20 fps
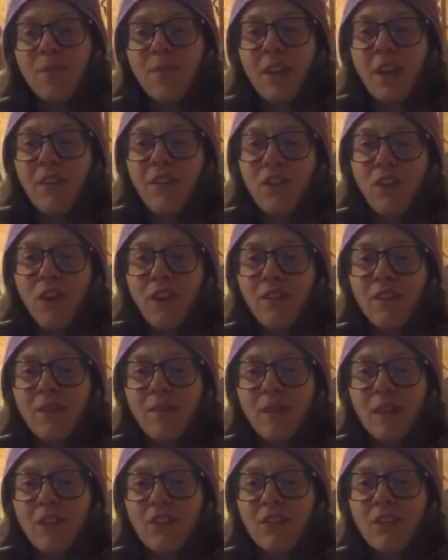if you have some
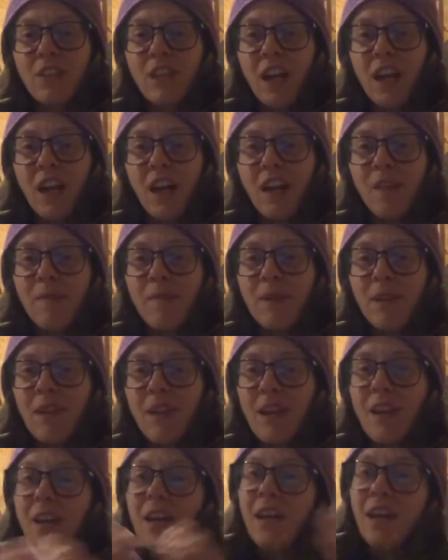extra time,
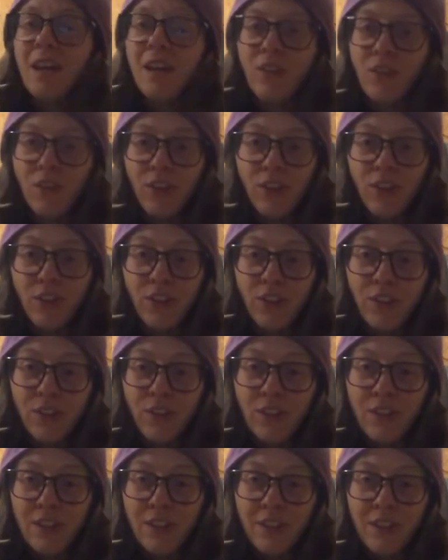and really who
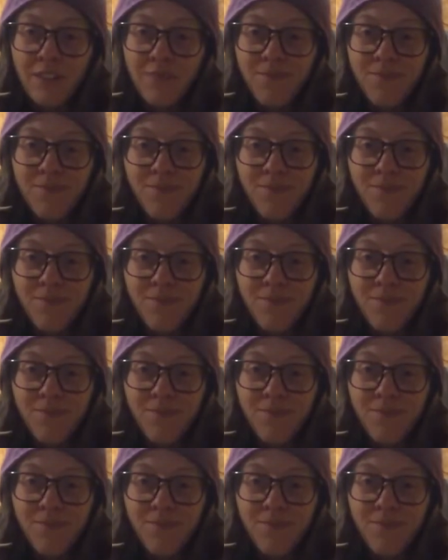doesn't?